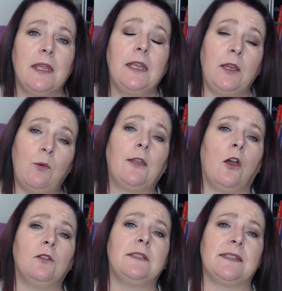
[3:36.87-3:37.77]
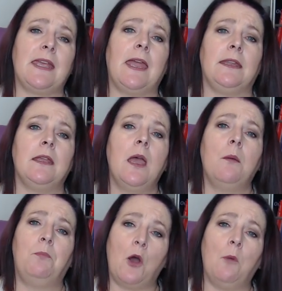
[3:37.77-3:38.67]
He went on to say,
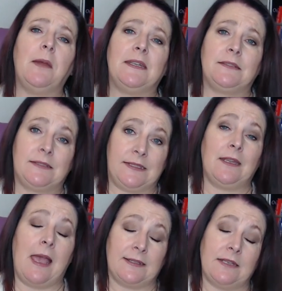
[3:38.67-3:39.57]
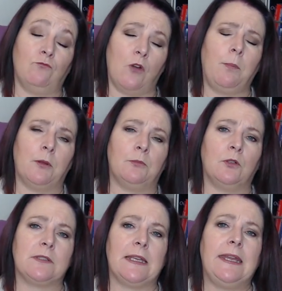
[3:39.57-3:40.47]
Bob, as in Robert
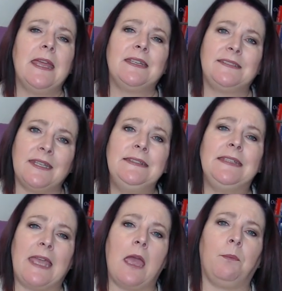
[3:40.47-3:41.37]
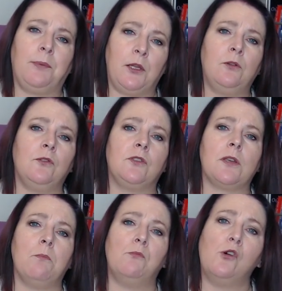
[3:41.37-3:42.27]
Maudsley, didn't get
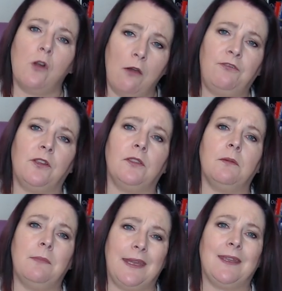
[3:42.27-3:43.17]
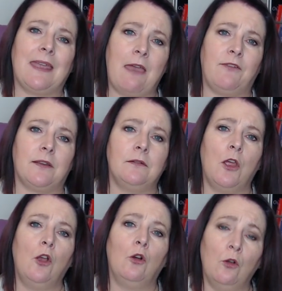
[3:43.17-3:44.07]
abused more often than me and Kevin.
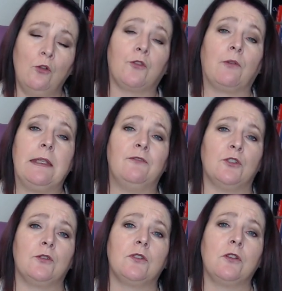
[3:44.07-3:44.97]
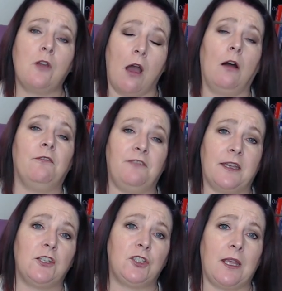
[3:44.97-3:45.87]
All three of us got our
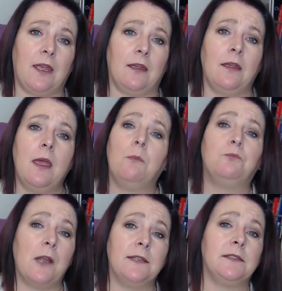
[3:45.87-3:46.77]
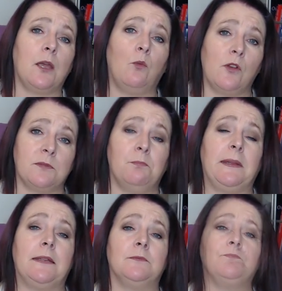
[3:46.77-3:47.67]
fair share. Brenda wasn't
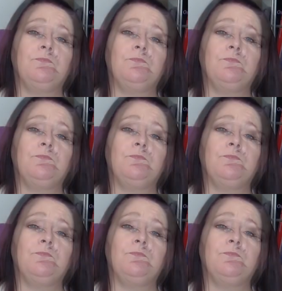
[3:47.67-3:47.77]
beaten.